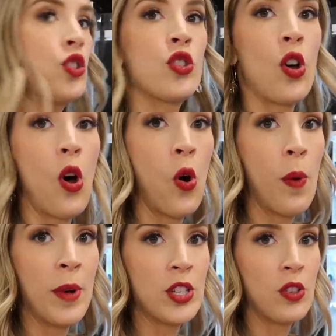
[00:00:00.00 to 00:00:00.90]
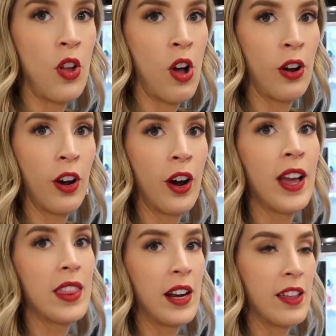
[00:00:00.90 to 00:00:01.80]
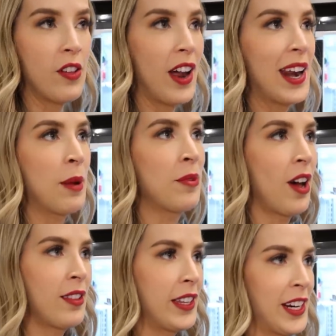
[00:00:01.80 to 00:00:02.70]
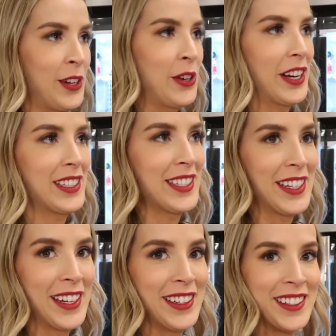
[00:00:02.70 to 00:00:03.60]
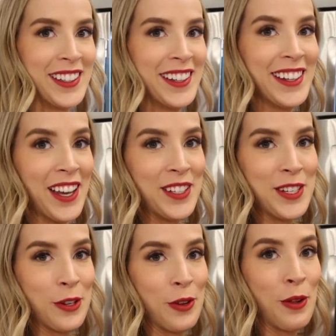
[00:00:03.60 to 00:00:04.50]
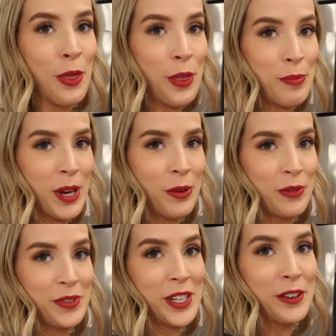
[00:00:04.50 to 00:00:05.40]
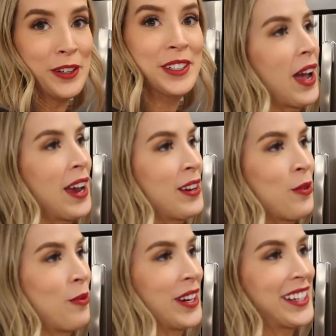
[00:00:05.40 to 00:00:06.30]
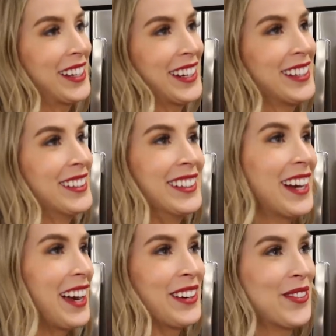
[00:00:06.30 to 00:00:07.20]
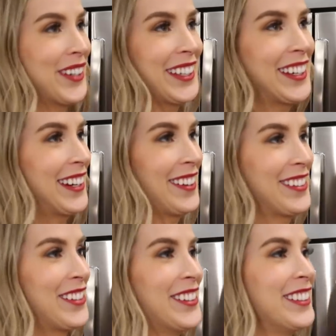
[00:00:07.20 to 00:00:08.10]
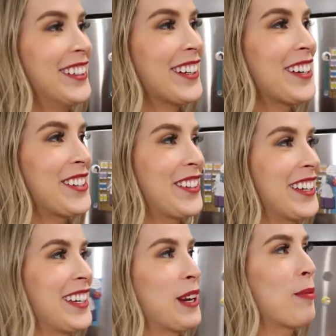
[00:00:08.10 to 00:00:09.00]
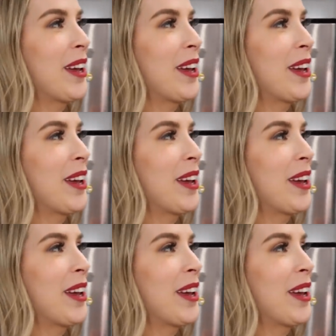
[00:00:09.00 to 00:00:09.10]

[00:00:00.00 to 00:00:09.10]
so much longer than I thought, and I'm not letting Grant see it until the big reveal. I don't wanna eat it. I don't wanna eat it at all. Are you gonna eat